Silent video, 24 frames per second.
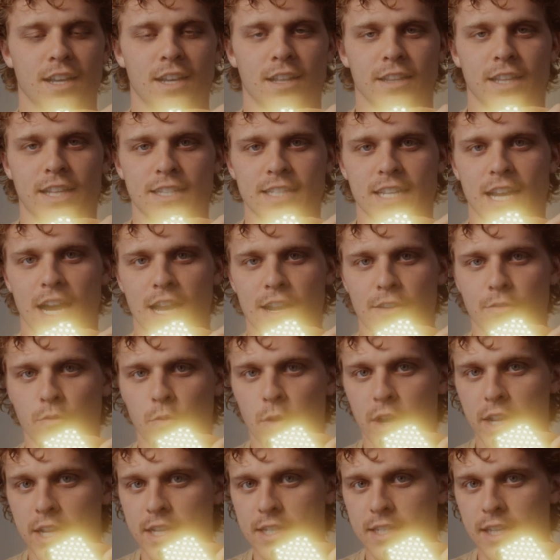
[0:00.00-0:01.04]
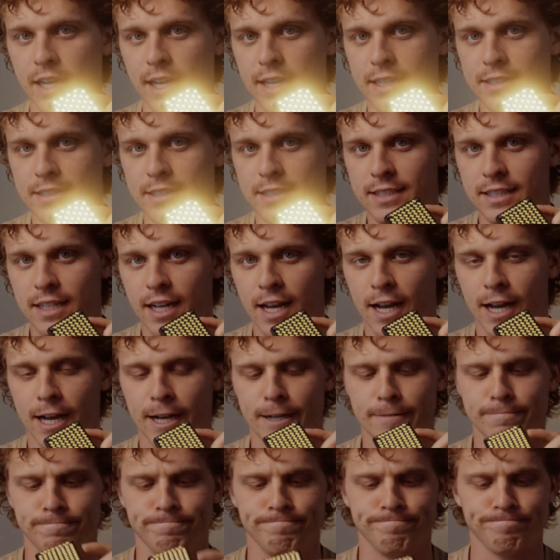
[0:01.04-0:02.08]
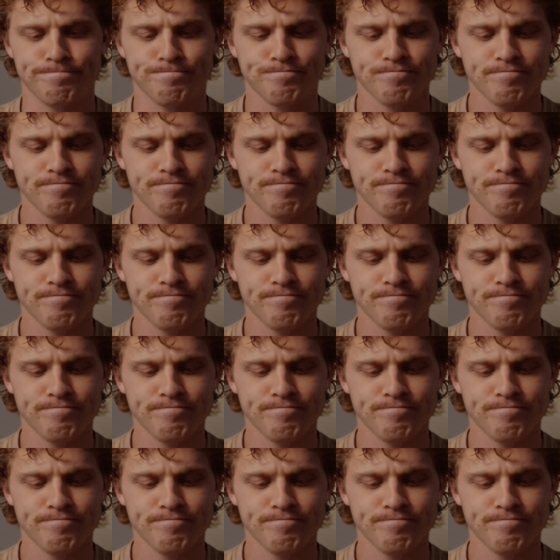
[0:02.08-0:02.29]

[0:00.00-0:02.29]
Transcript: that's kind of what it does. Um,